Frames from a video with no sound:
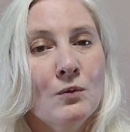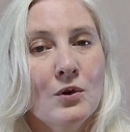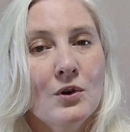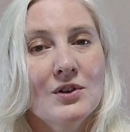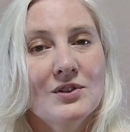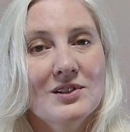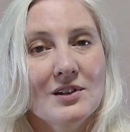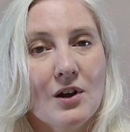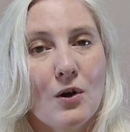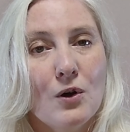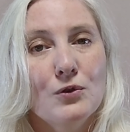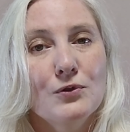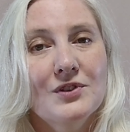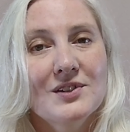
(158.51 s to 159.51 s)
words that
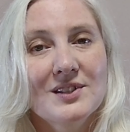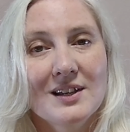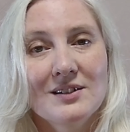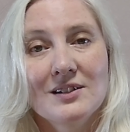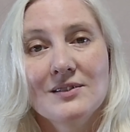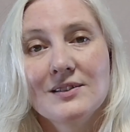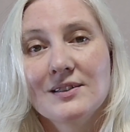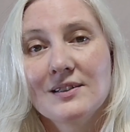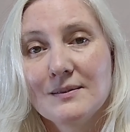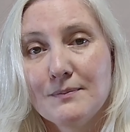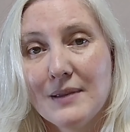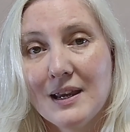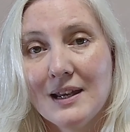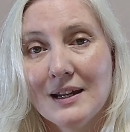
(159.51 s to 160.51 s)
hold the sentence's
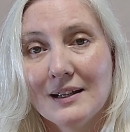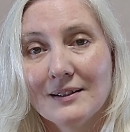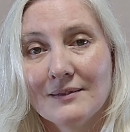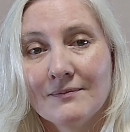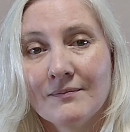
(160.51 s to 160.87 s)
meaning.